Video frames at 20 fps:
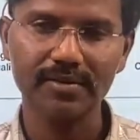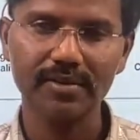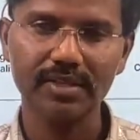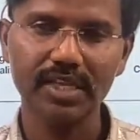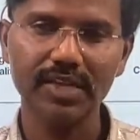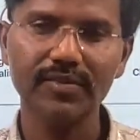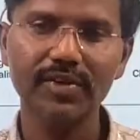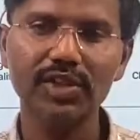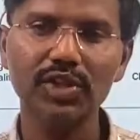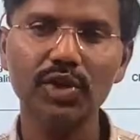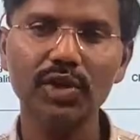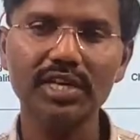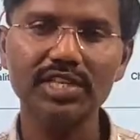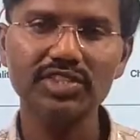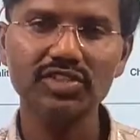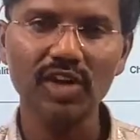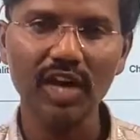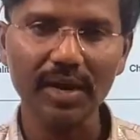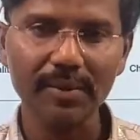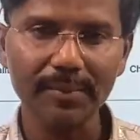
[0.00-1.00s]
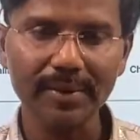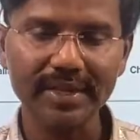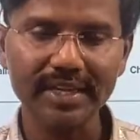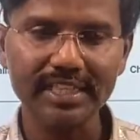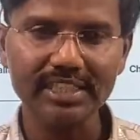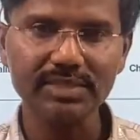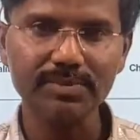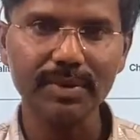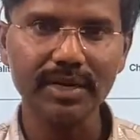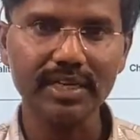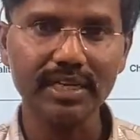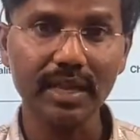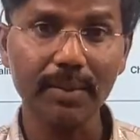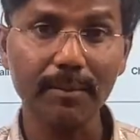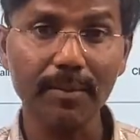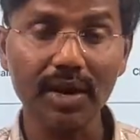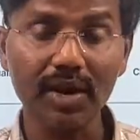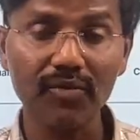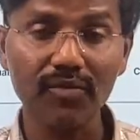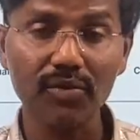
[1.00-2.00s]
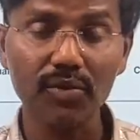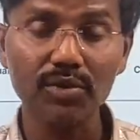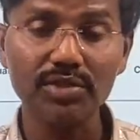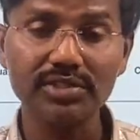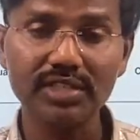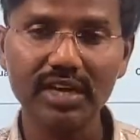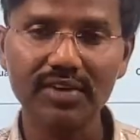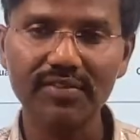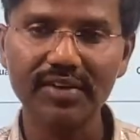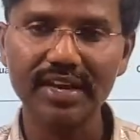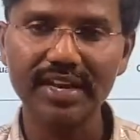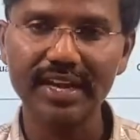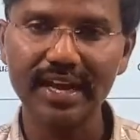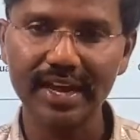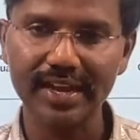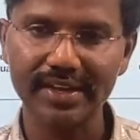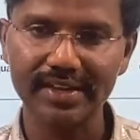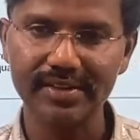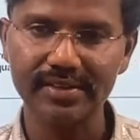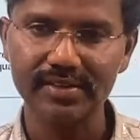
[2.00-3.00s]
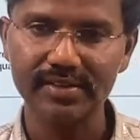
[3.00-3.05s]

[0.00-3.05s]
Even though it is not biggest, but number of rules are very high.